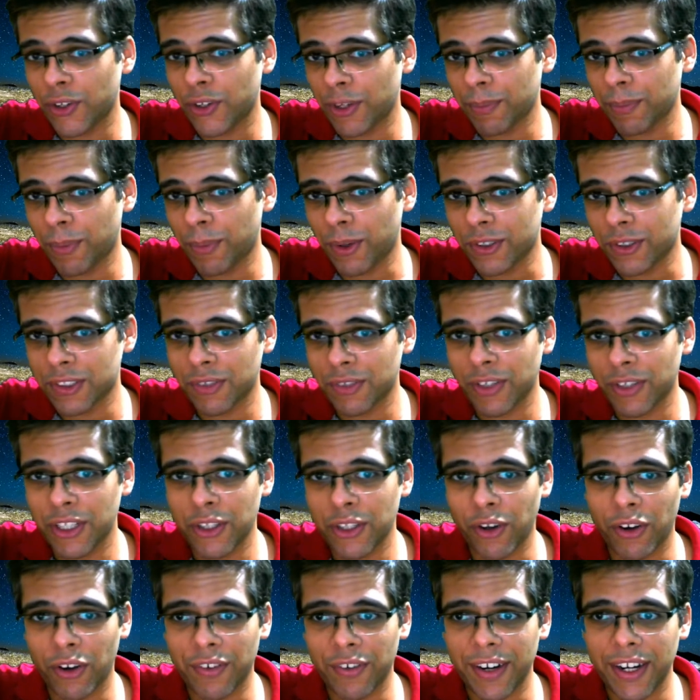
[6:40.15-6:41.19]
you can pause the
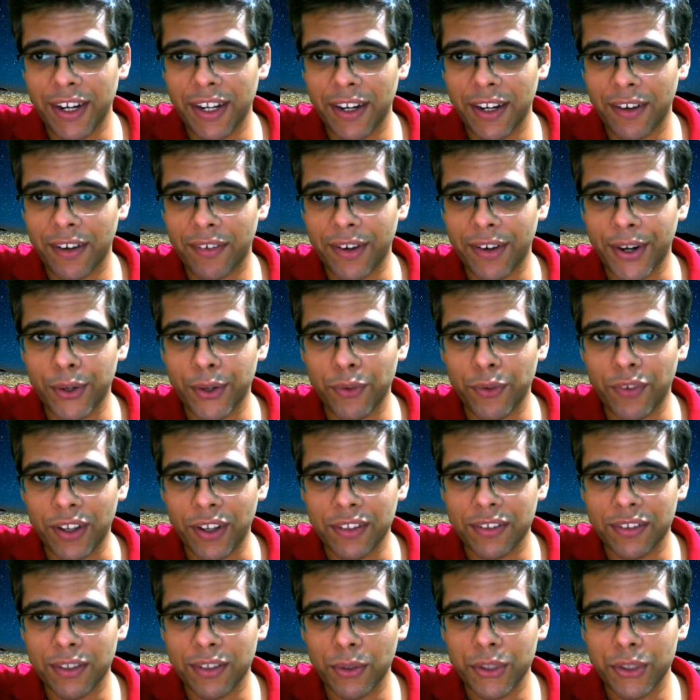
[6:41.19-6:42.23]
video already and try to
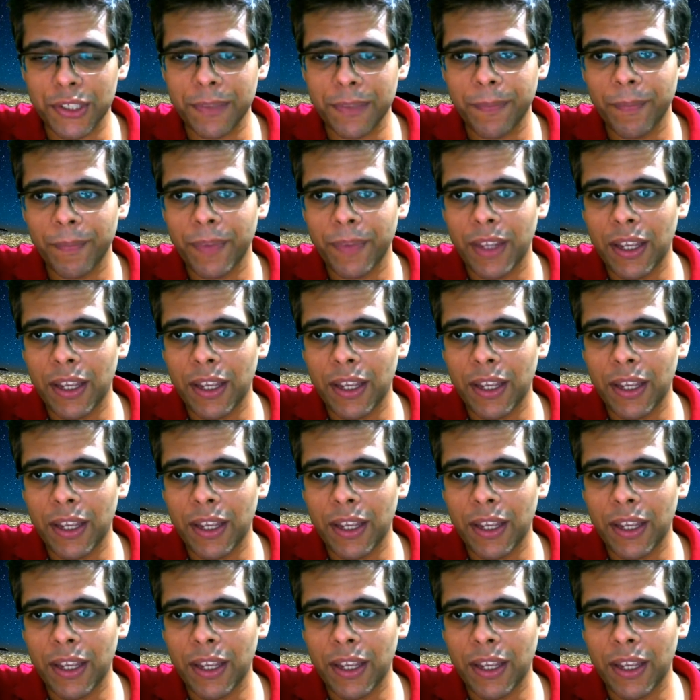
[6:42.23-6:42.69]
find the solution.